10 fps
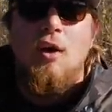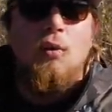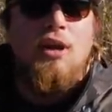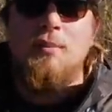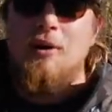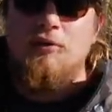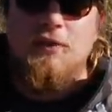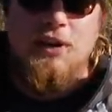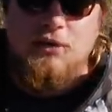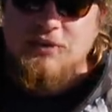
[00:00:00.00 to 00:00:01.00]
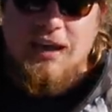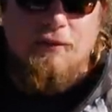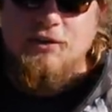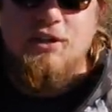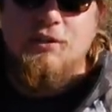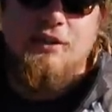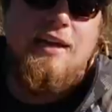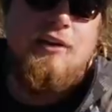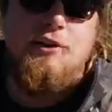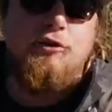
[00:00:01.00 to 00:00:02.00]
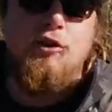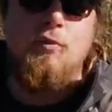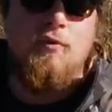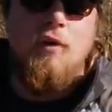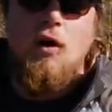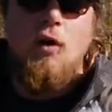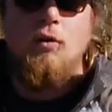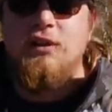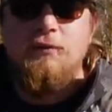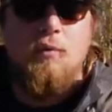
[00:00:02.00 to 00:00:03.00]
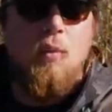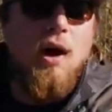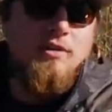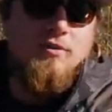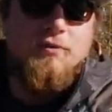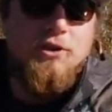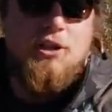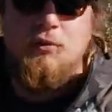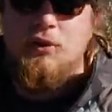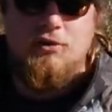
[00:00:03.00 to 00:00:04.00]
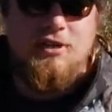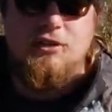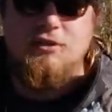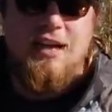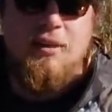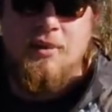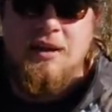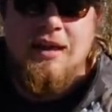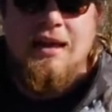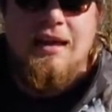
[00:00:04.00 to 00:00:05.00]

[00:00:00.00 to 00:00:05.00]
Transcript: We come out with videos every single day on YouTube of all different walks of fishing, whether it's entertainment,